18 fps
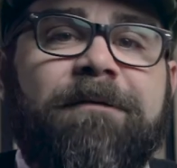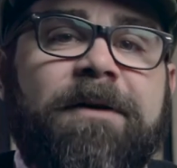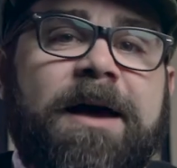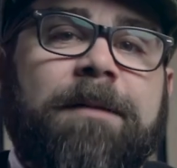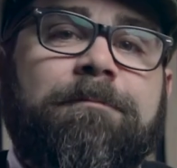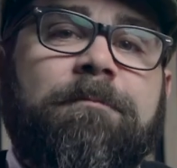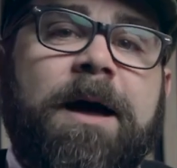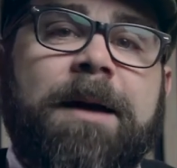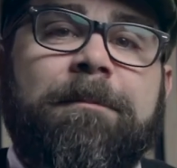
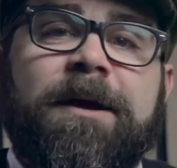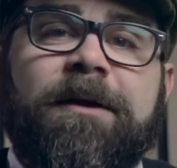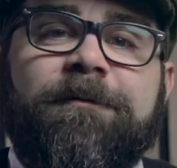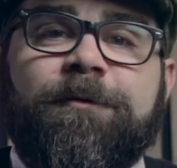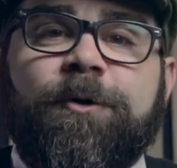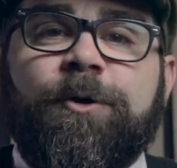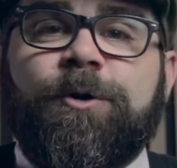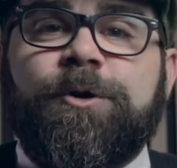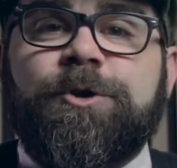had my
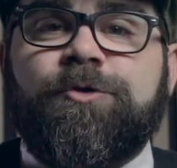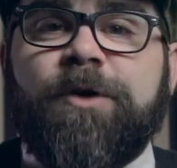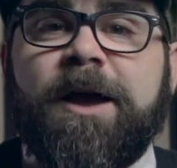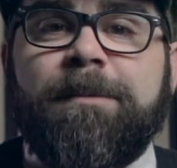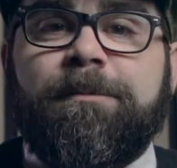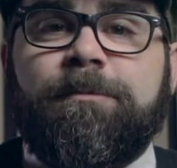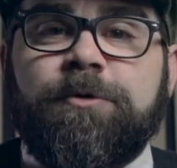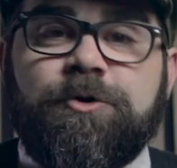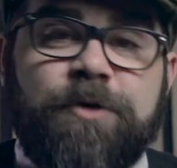Manfrotto
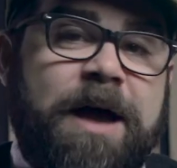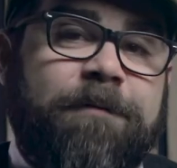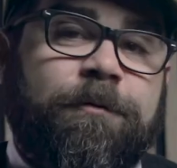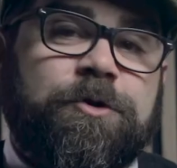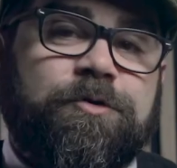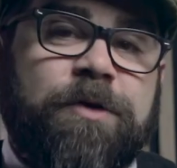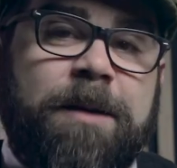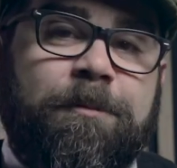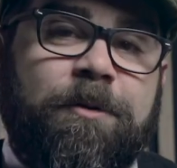travel
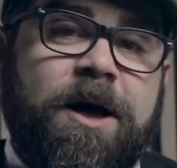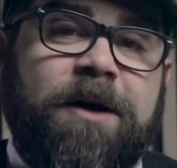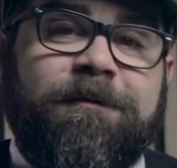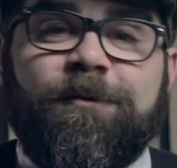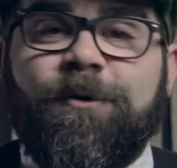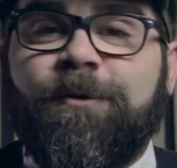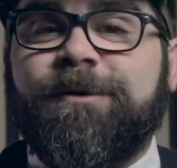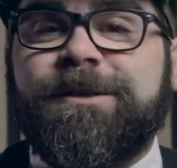tripod for over